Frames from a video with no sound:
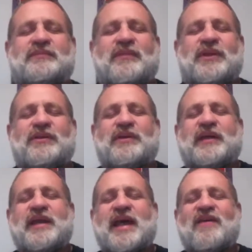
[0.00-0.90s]
You
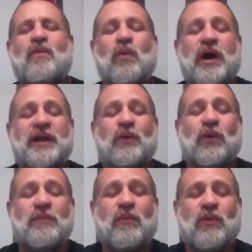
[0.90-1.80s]
can have one
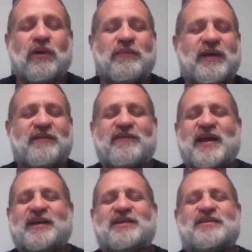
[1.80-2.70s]
or more
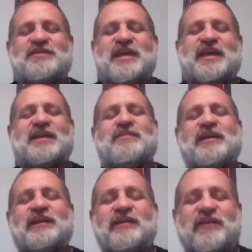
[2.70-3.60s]
benefactors. They can
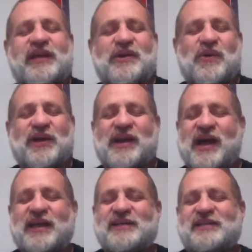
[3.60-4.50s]
be living or
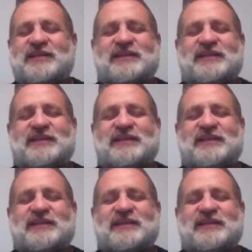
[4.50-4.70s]
not.